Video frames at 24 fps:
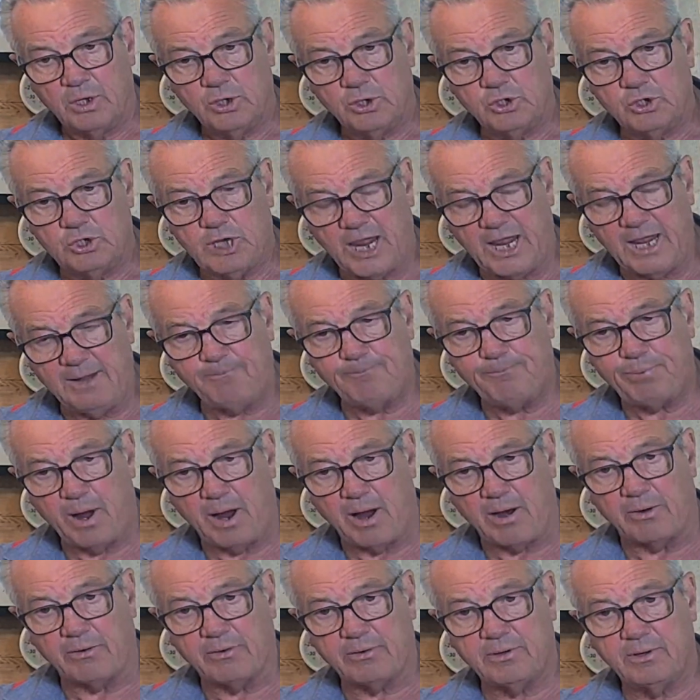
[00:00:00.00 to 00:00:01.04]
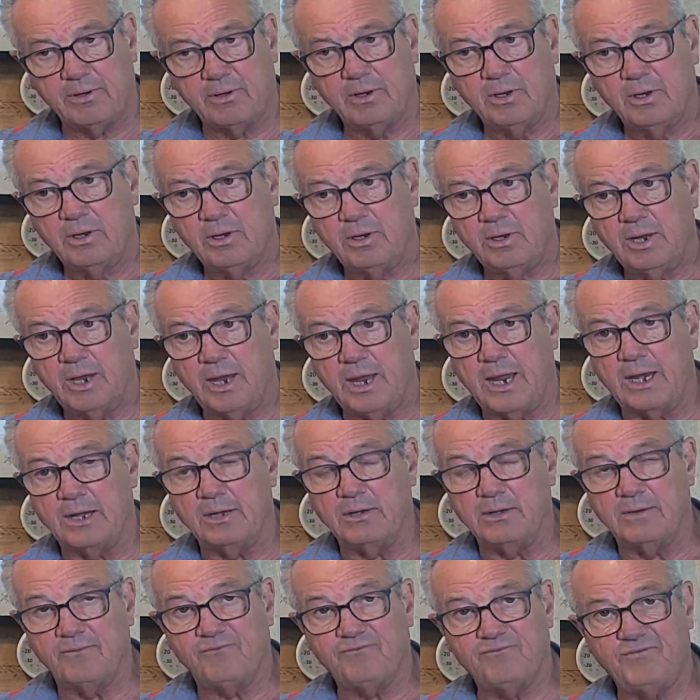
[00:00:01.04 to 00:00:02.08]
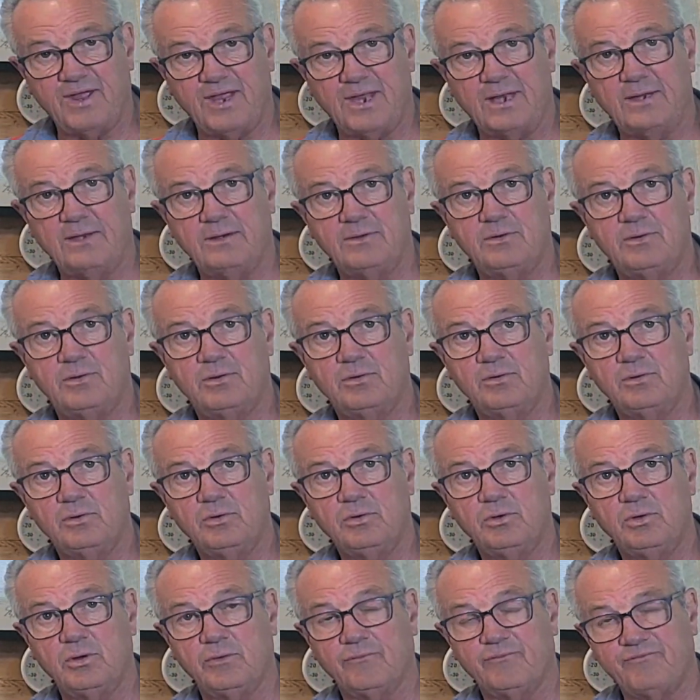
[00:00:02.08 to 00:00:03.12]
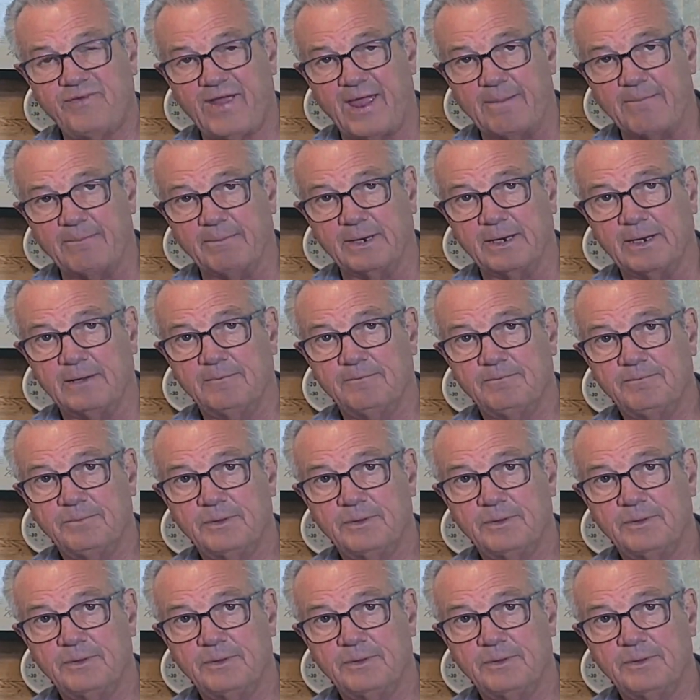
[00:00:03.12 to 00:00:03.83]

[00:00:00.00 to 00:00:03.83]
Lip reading: take part, and defend your family.